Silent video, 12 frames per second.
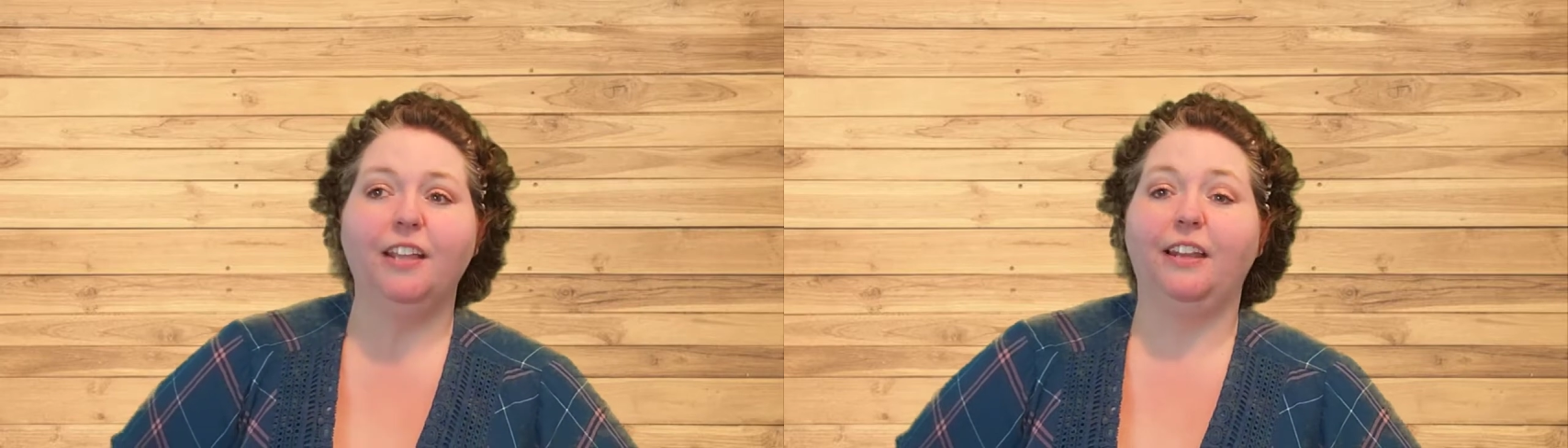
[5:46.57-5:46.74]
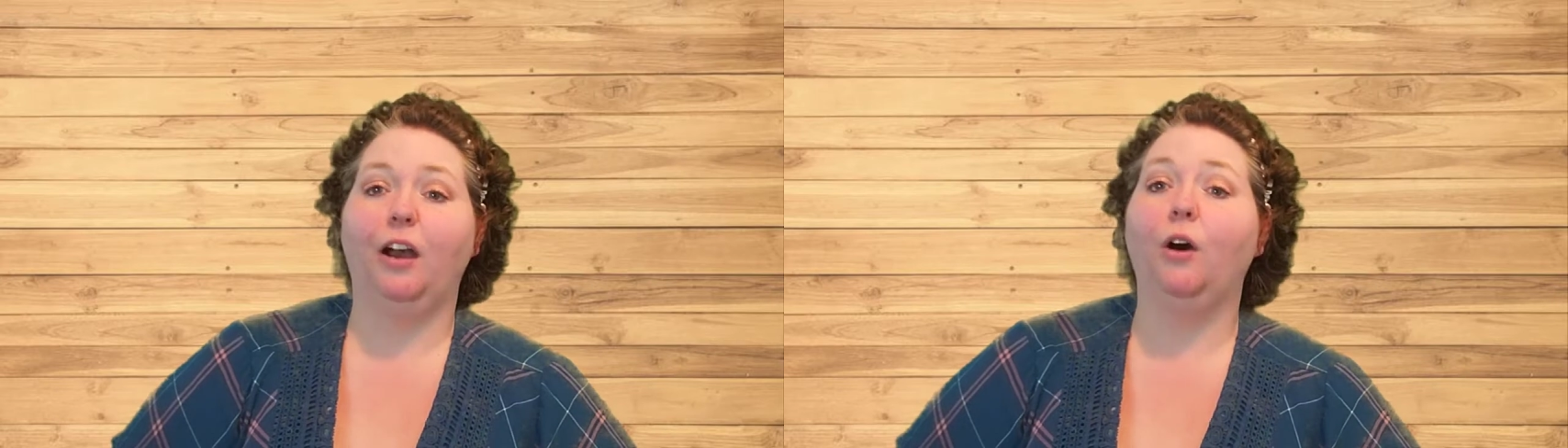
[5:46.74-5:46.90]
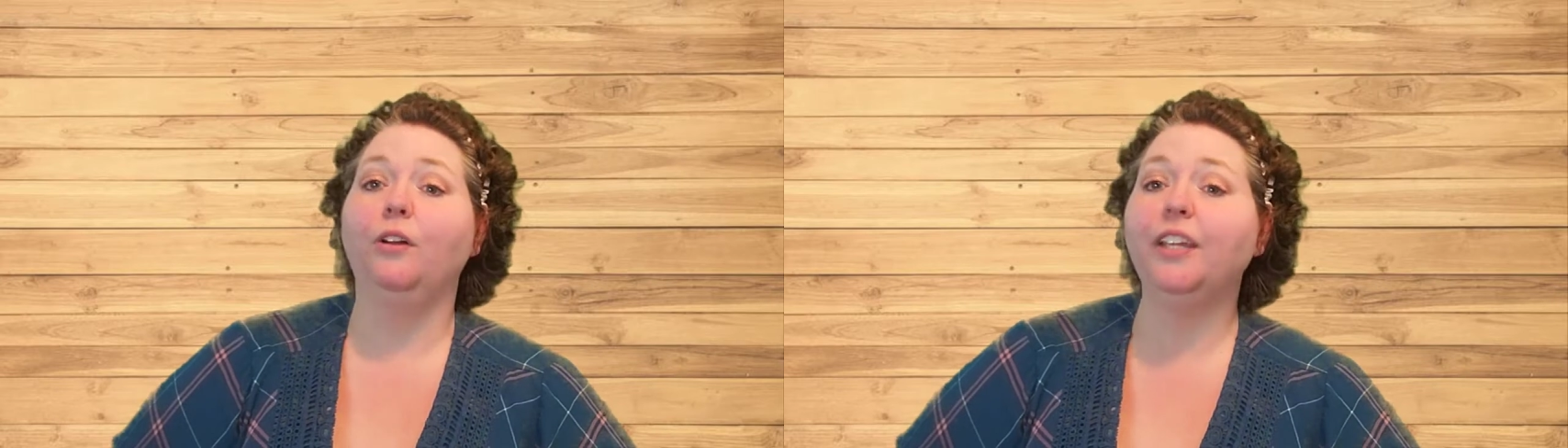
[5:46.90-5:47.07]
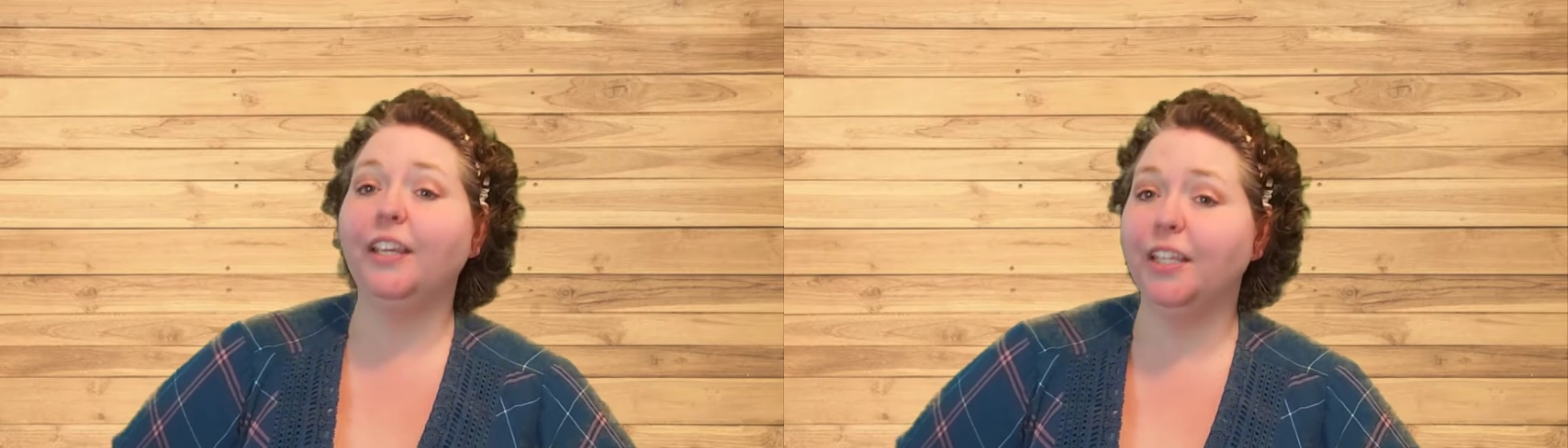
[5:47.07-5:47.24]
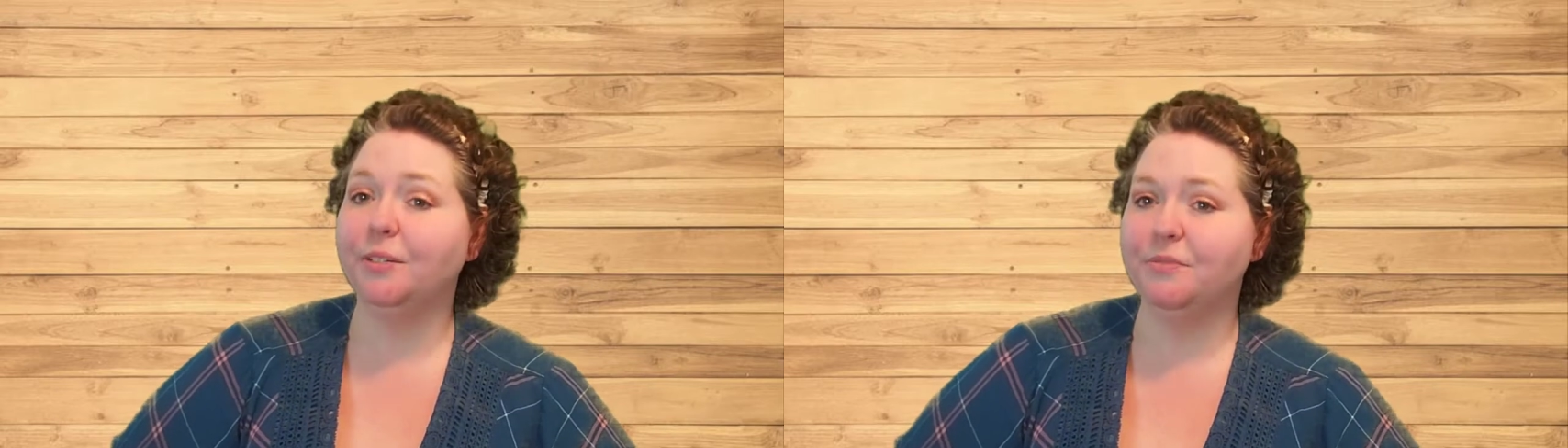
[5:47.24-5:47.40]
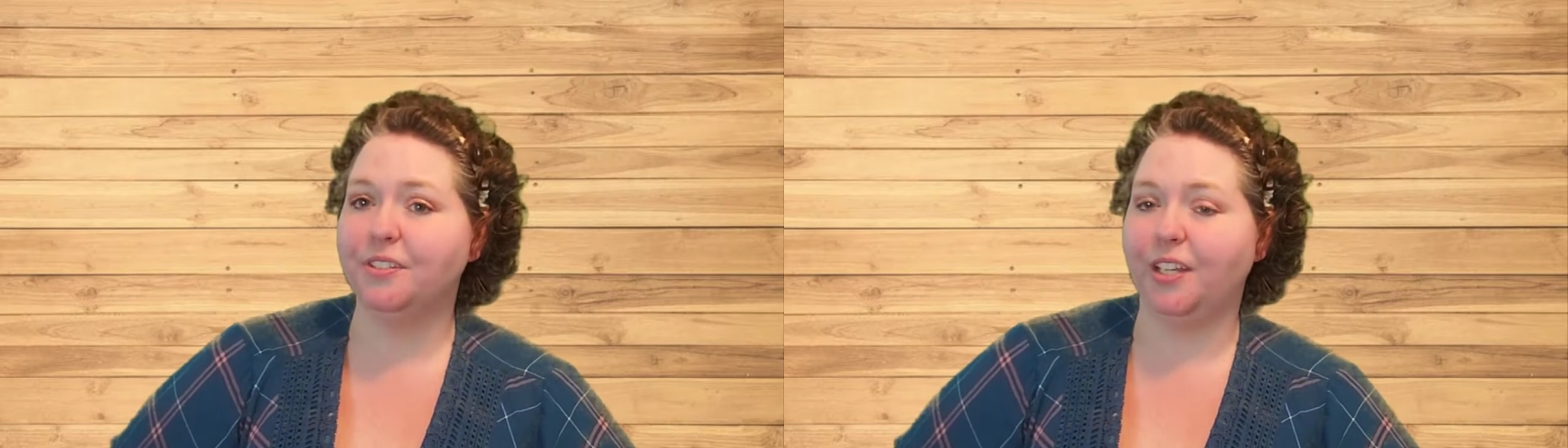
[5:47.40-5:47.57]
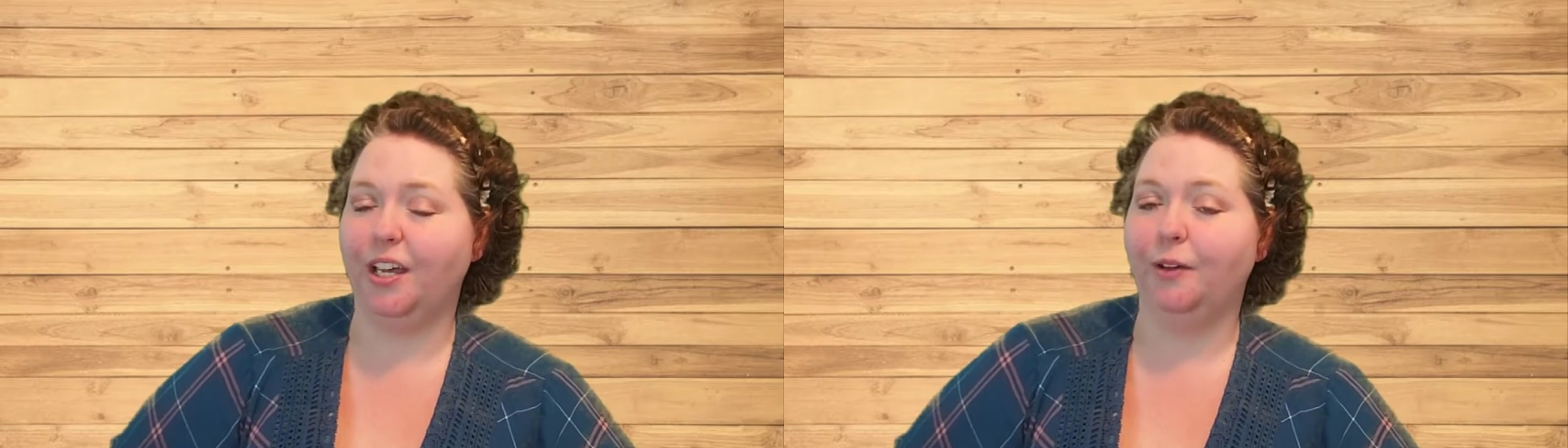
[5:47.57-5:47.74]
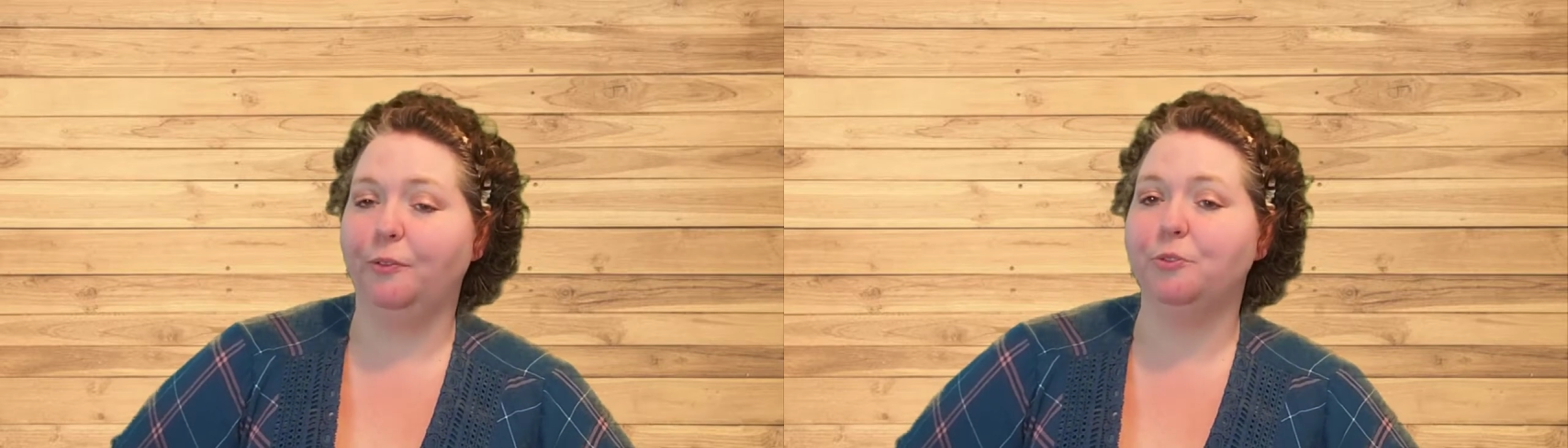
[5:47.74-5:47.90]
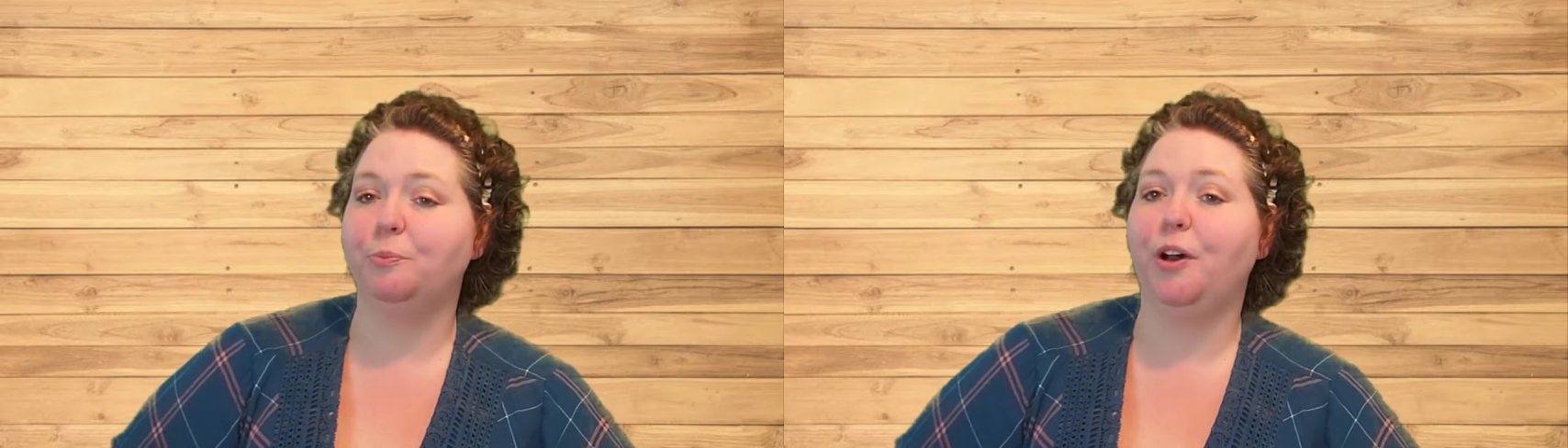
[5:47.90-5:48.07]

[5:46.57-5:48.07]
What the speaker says: not only in themselves,